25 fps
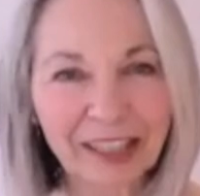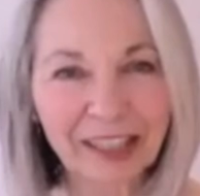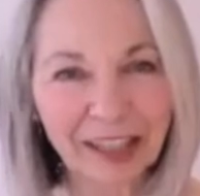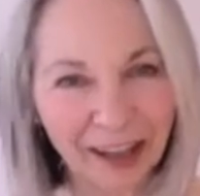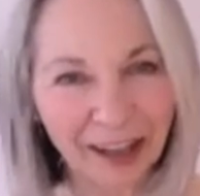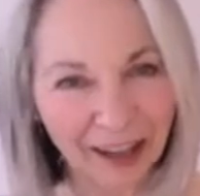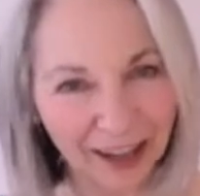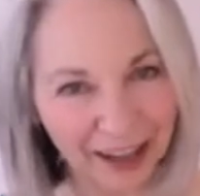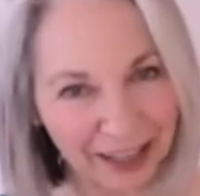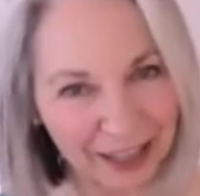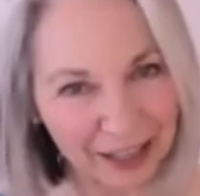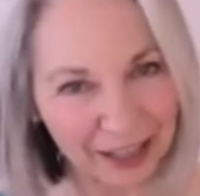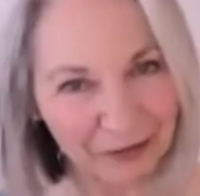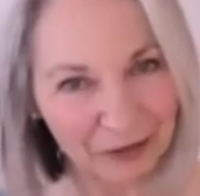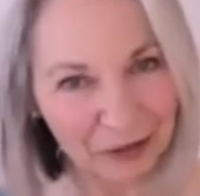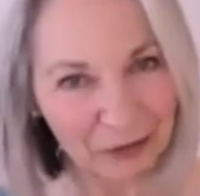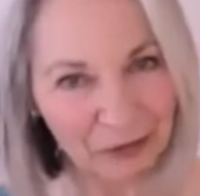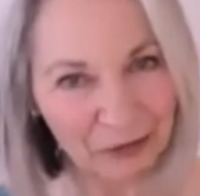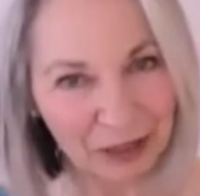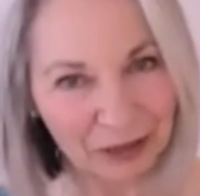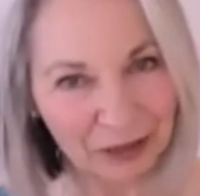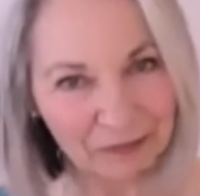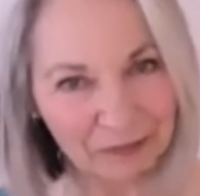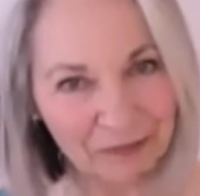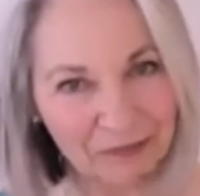Hi,
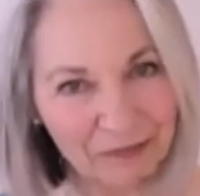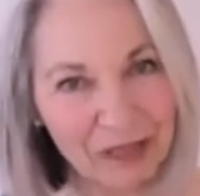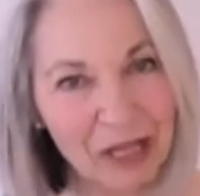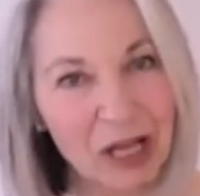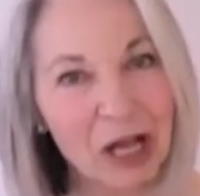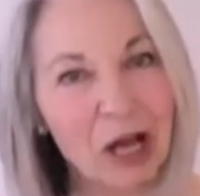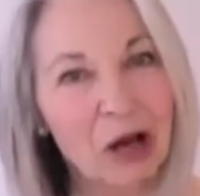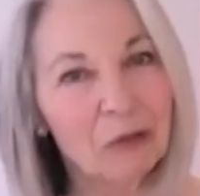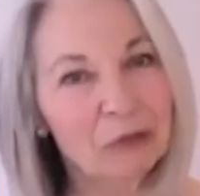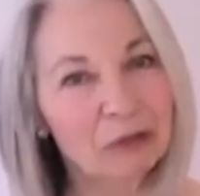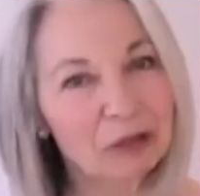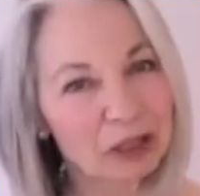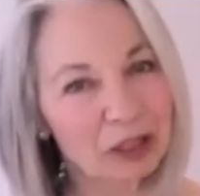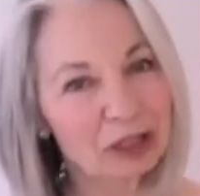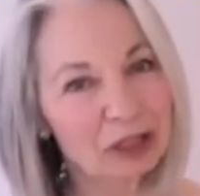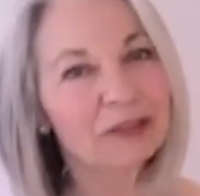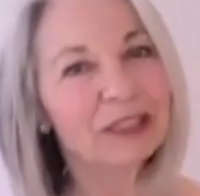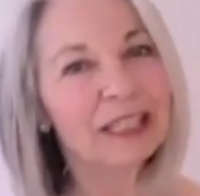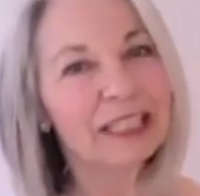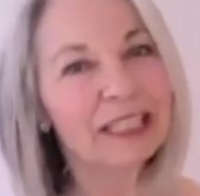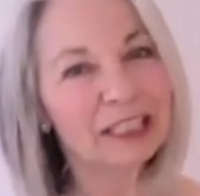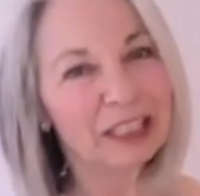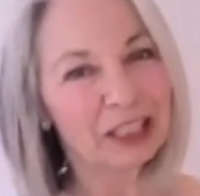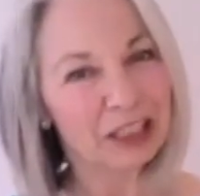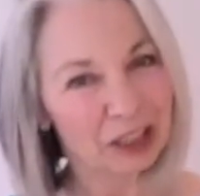everyone. Would you
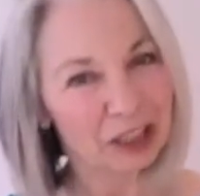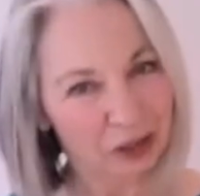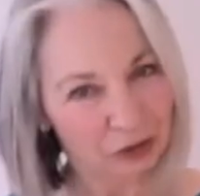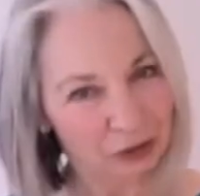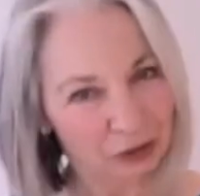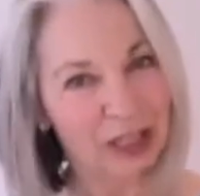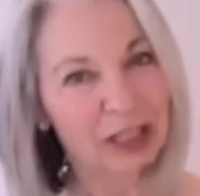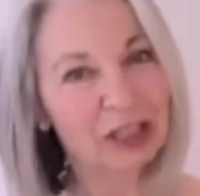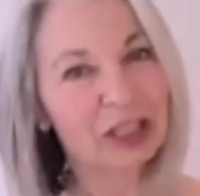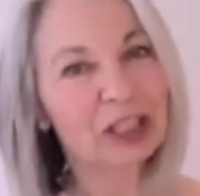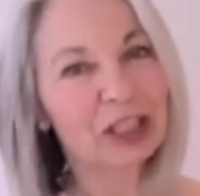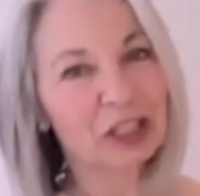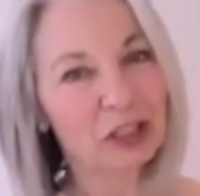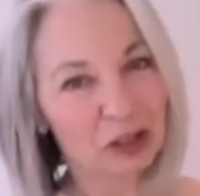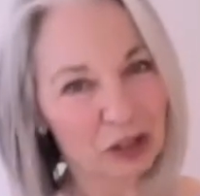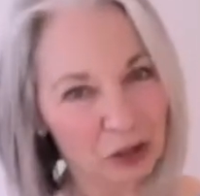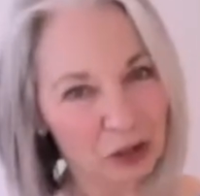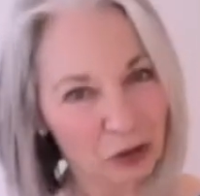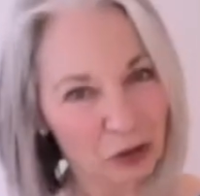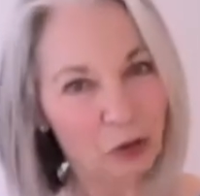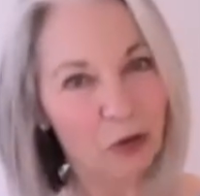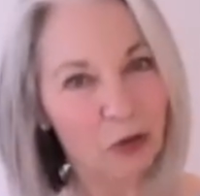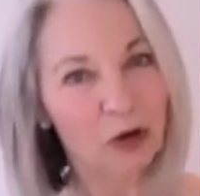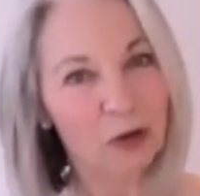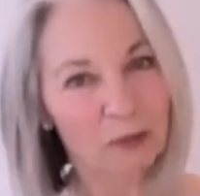like to strengthen your
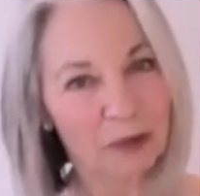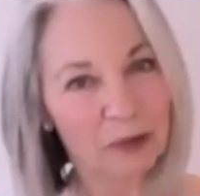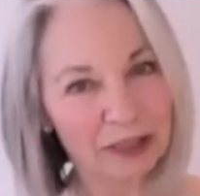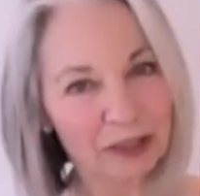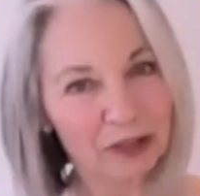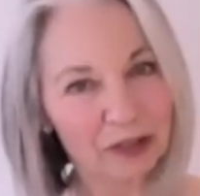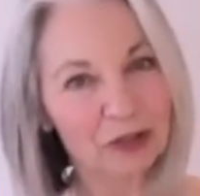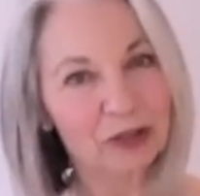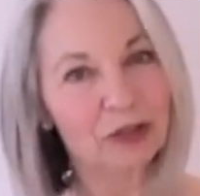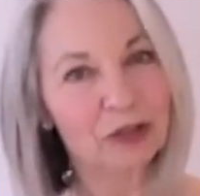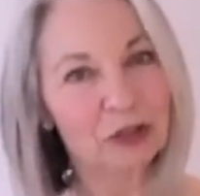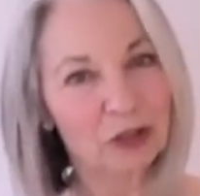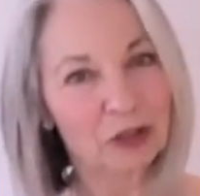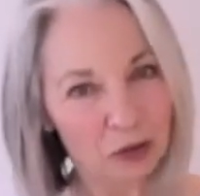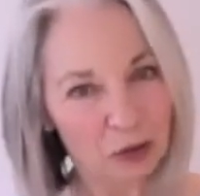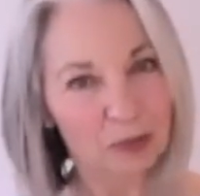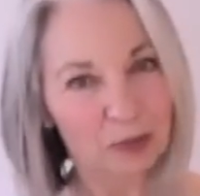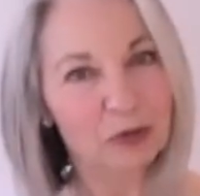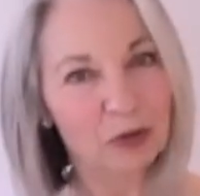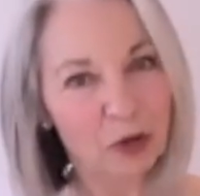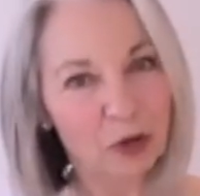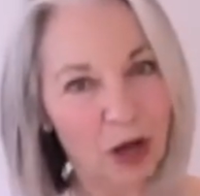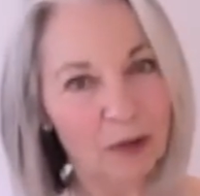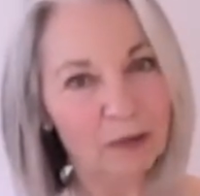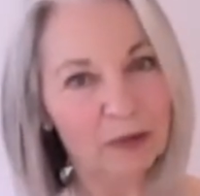core muscles, your
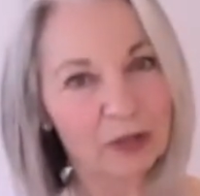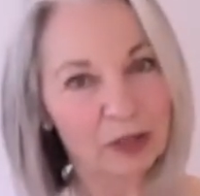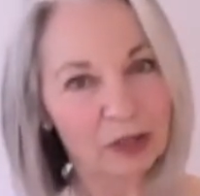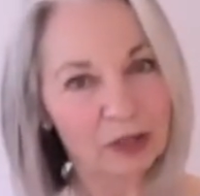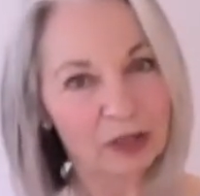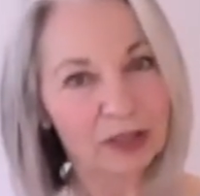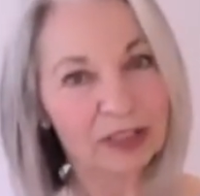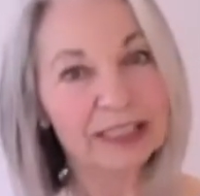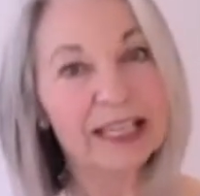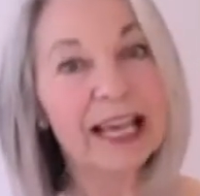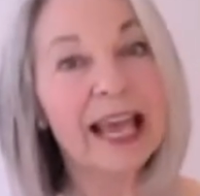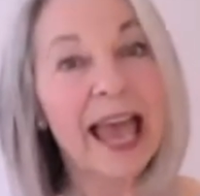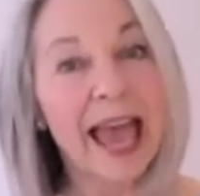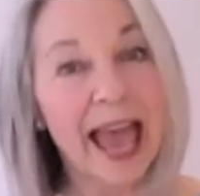abdominals,